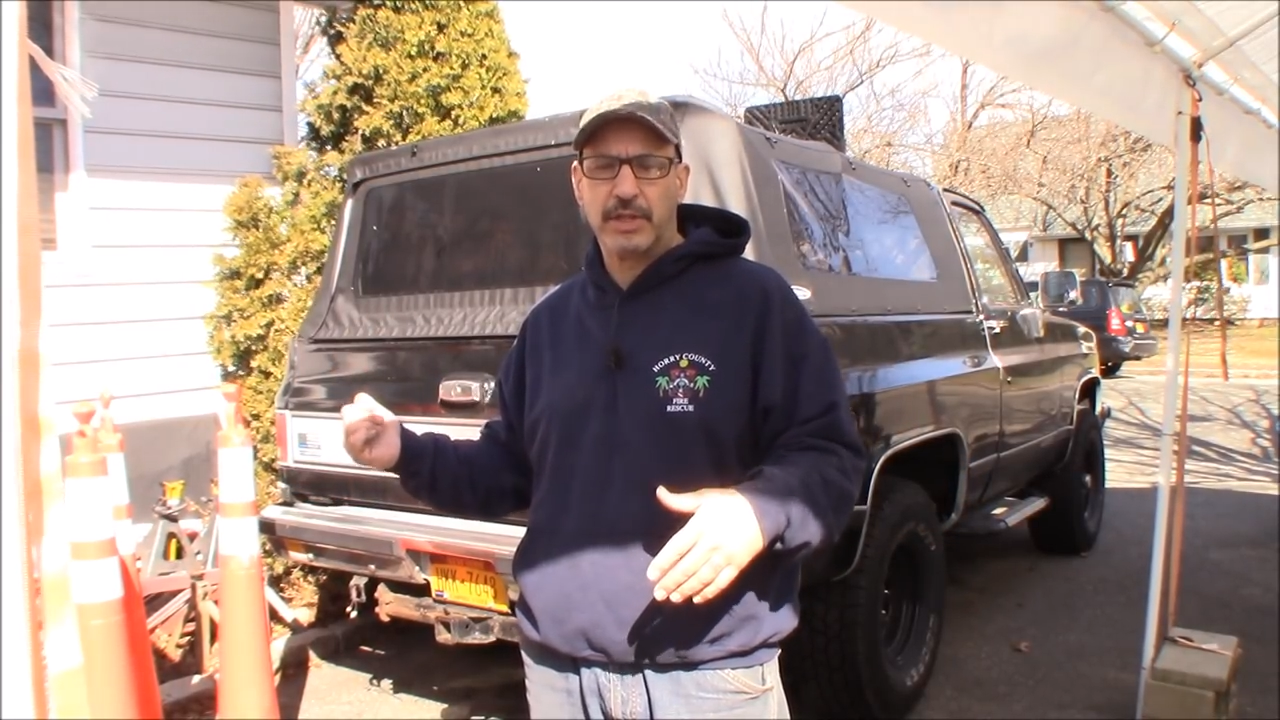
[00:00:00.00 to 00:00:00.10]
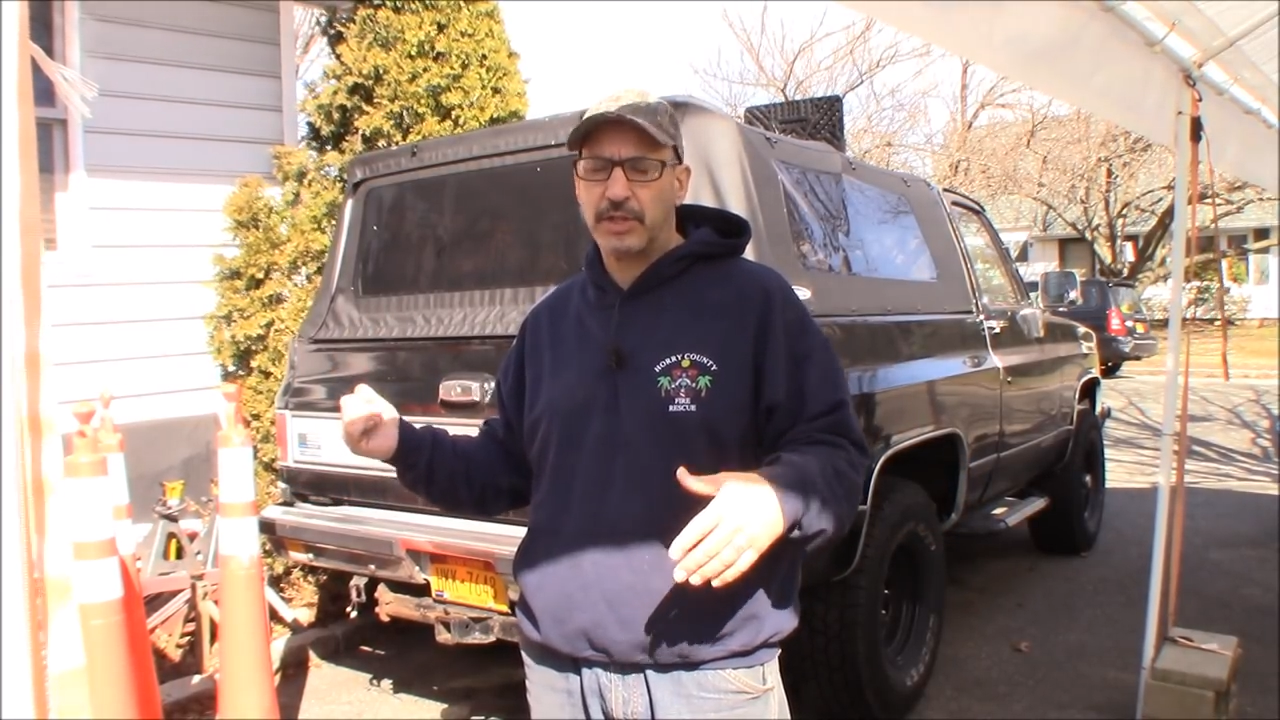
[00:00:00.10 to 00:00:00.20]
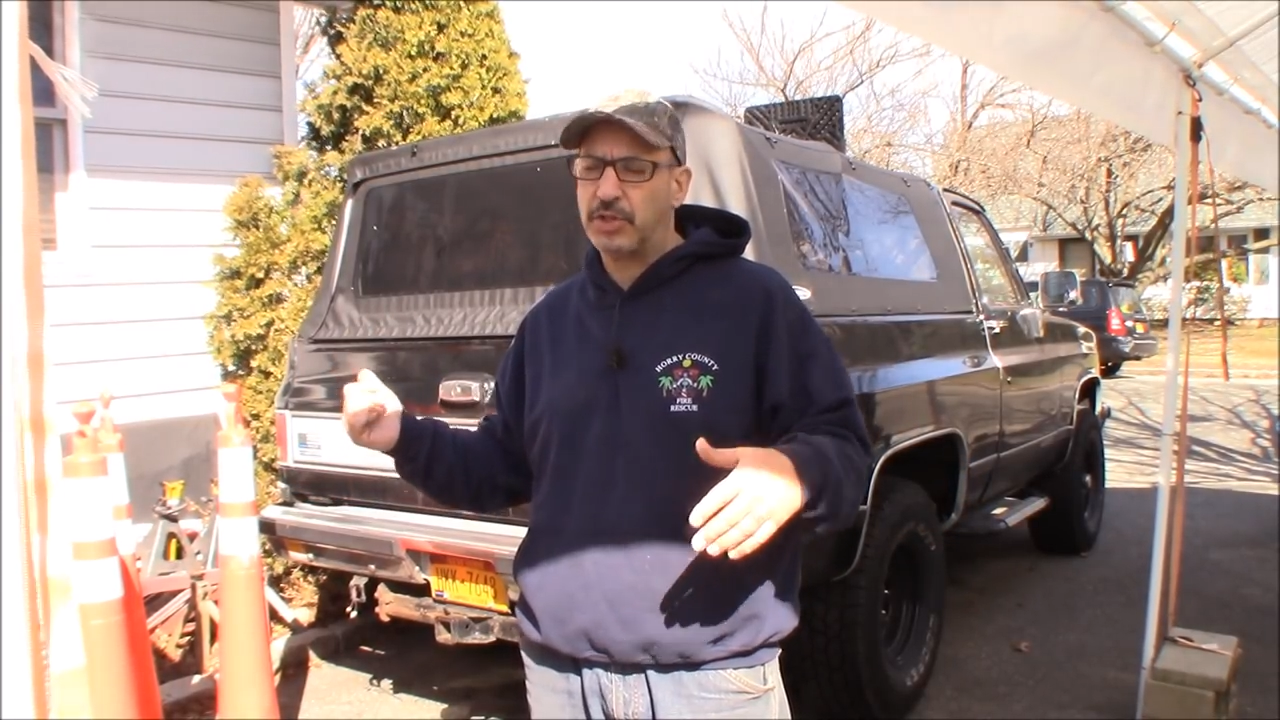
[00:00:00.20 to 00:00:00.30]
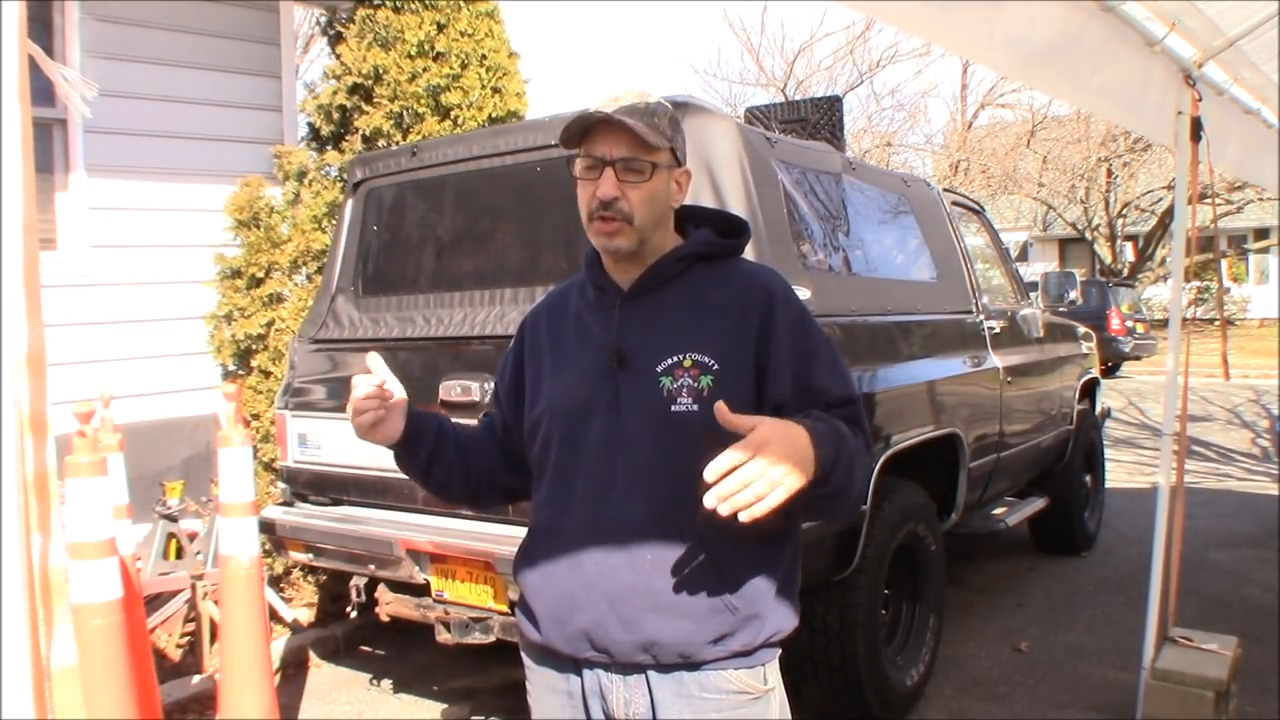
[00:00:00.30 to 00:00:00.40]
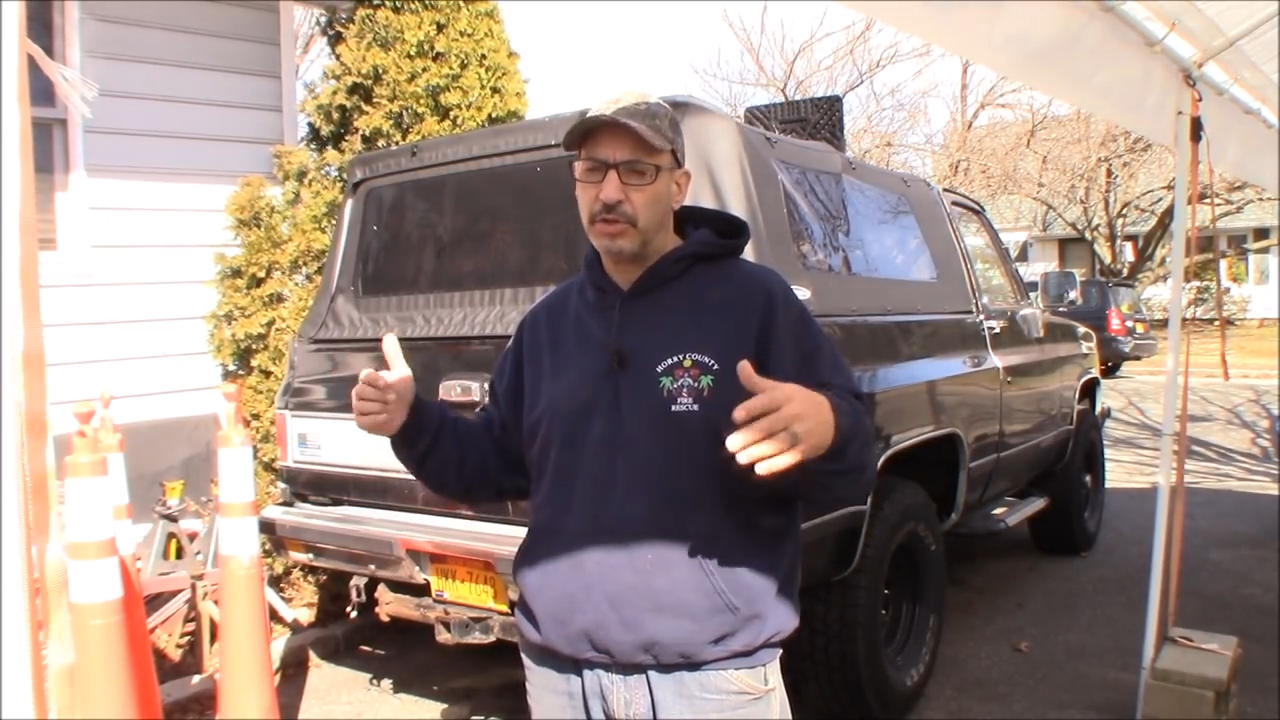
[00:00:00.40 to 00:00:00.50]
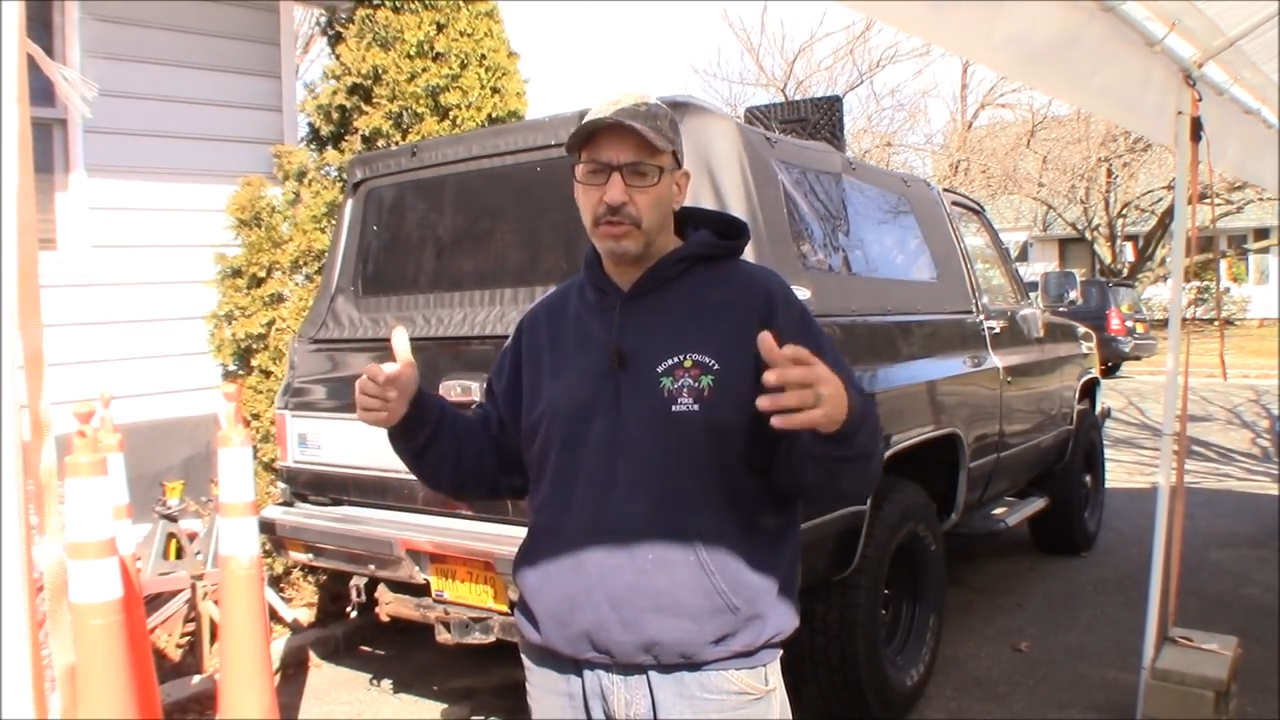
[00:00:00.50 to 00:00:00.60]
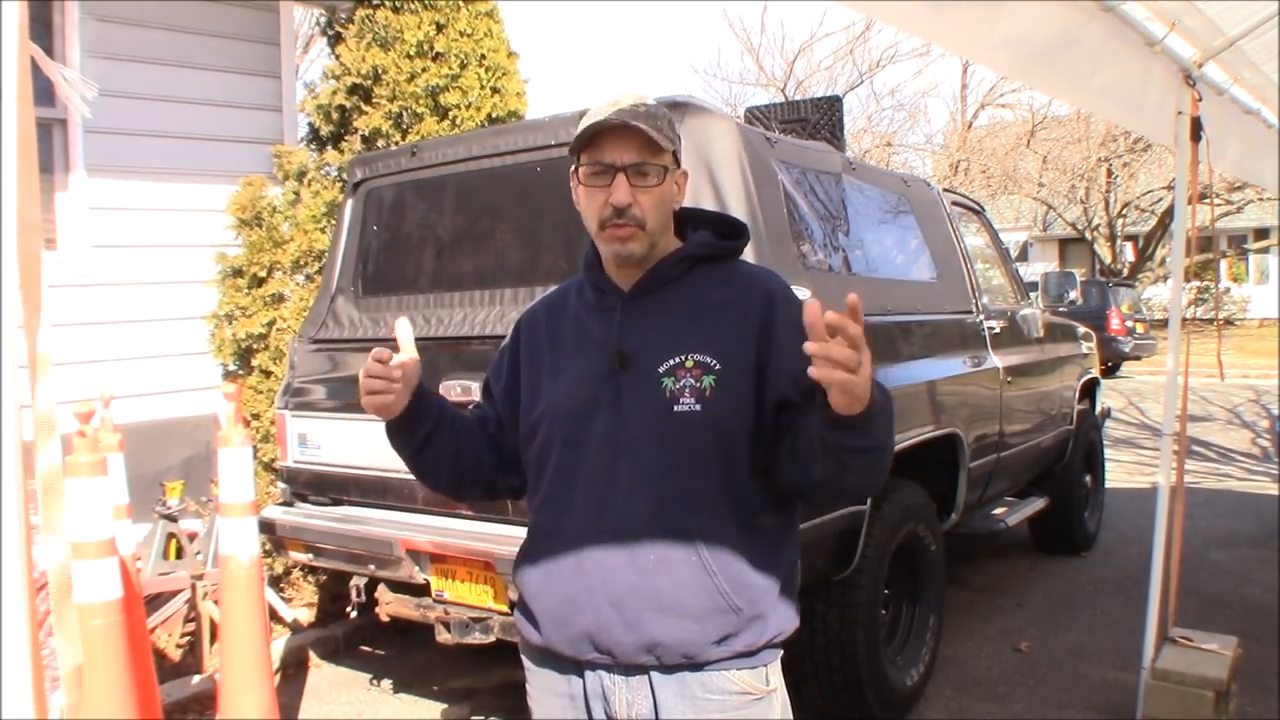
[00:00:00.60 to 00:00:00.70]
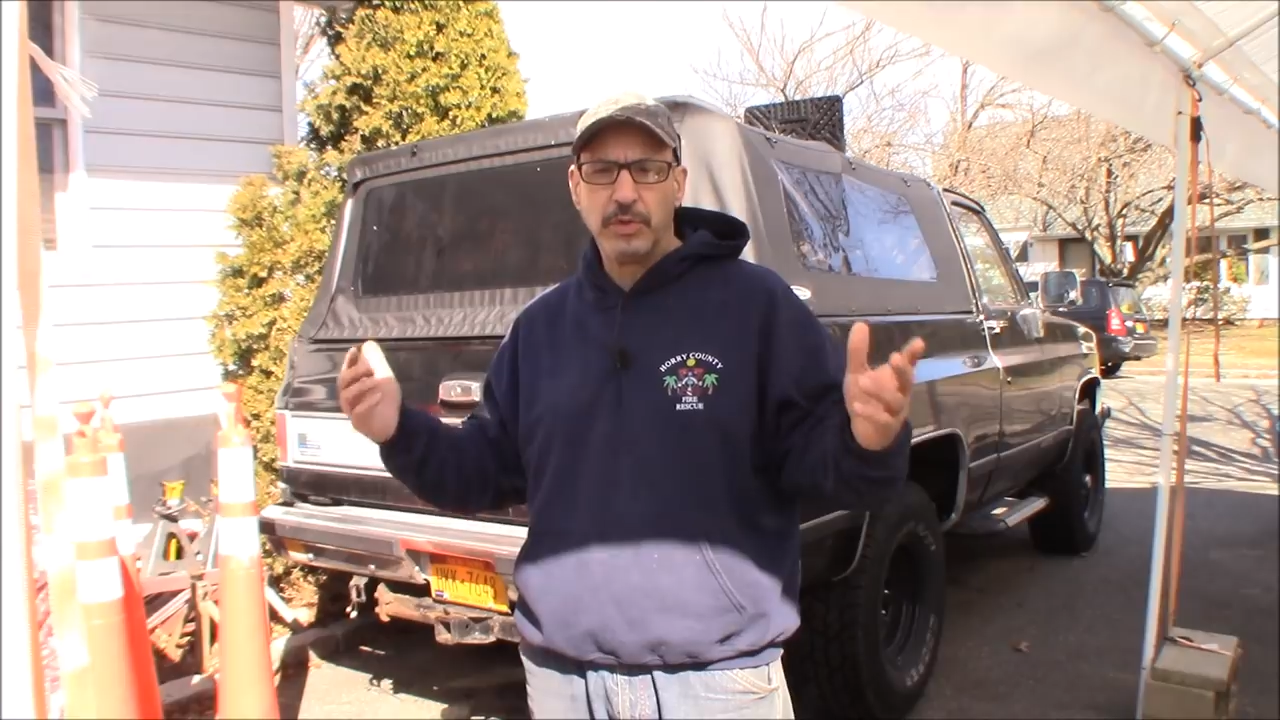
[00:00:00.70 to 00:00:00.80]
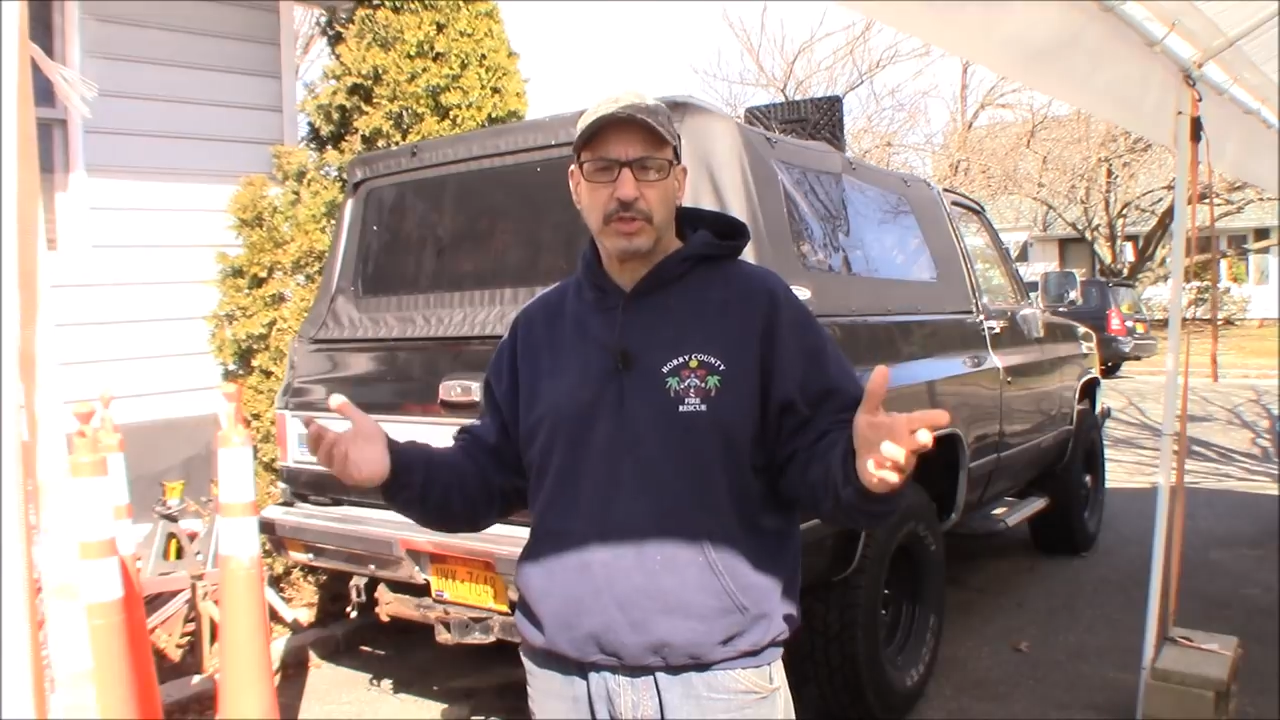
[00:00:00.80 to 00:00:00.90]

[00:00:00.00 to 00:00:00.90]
unless you're doing